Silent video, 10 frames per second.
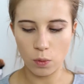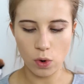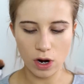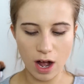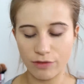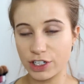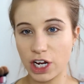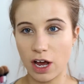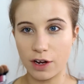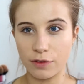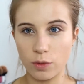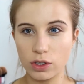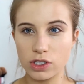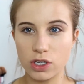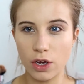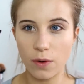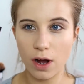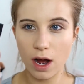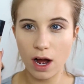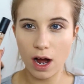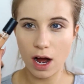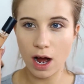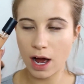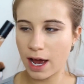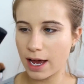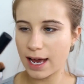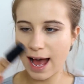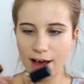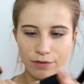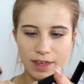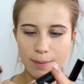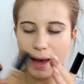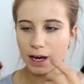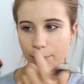what coverage I kind of want. So I have the MAC